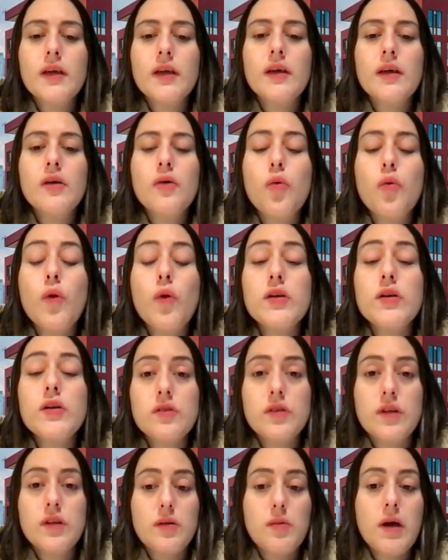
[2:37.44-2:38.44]
when do
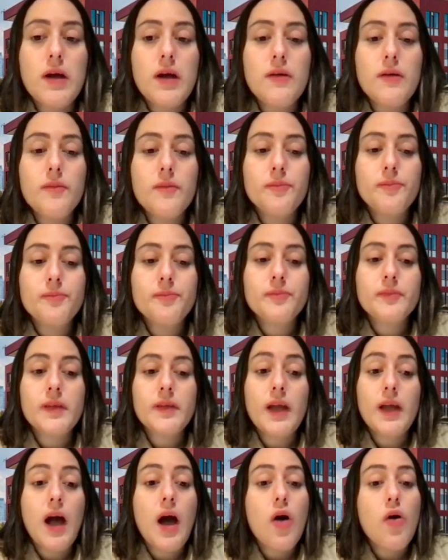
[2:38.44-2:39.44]
they buy,
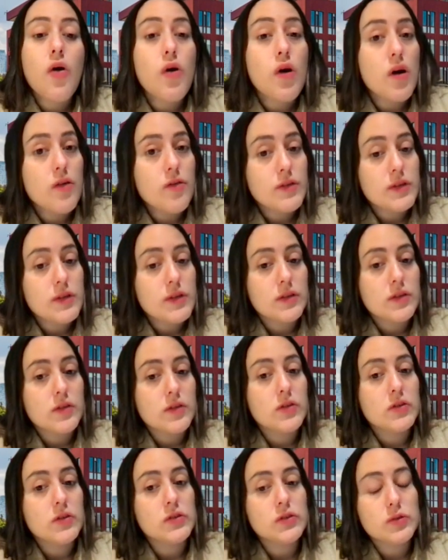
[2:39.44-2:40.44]
how often do
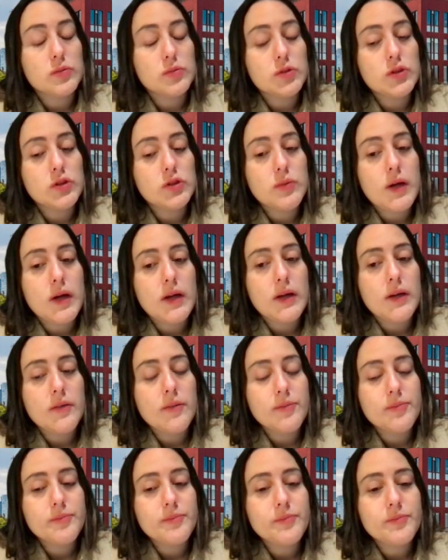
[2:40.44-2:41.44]
consumers buy,
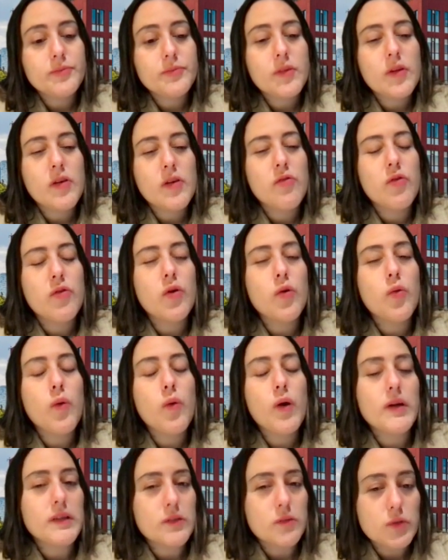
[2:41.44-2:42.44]
for
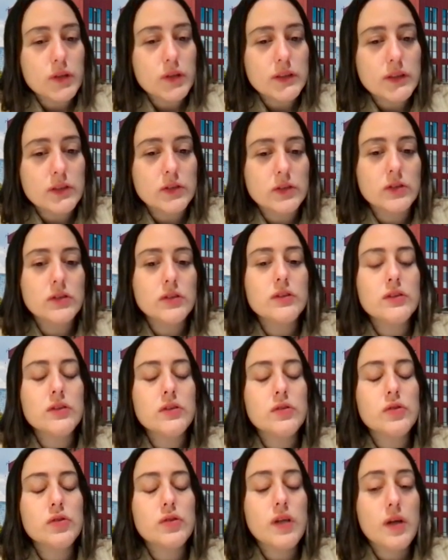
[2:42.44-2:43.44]
what reason
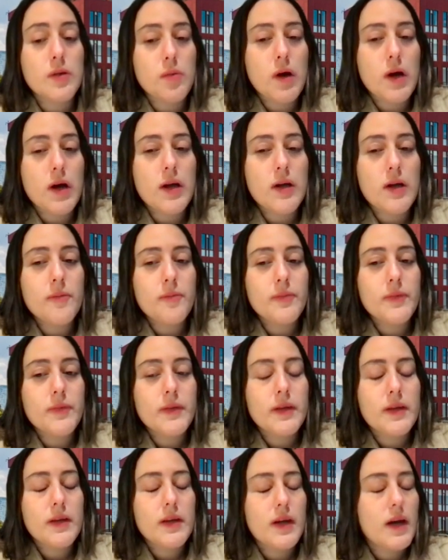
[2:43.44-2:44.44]
do they buy,
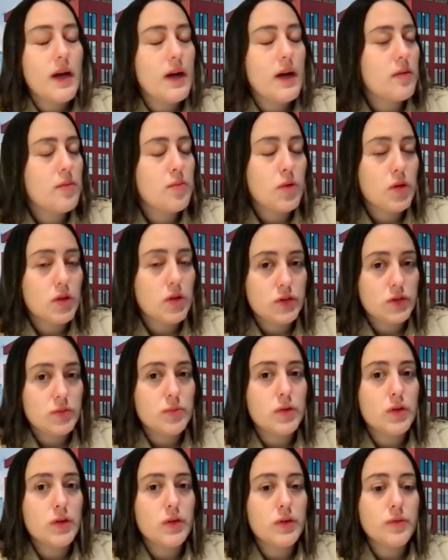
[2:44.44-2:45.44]
and much
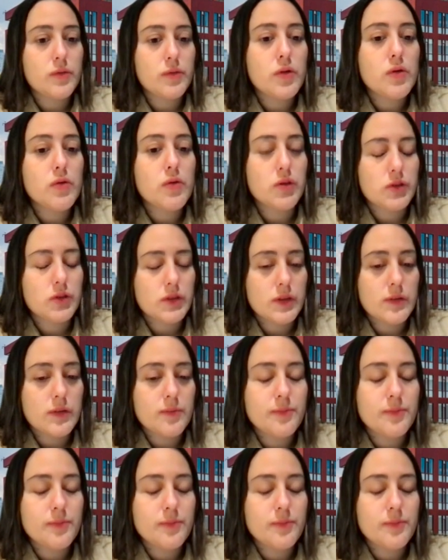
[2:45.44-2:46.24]
more, we will see.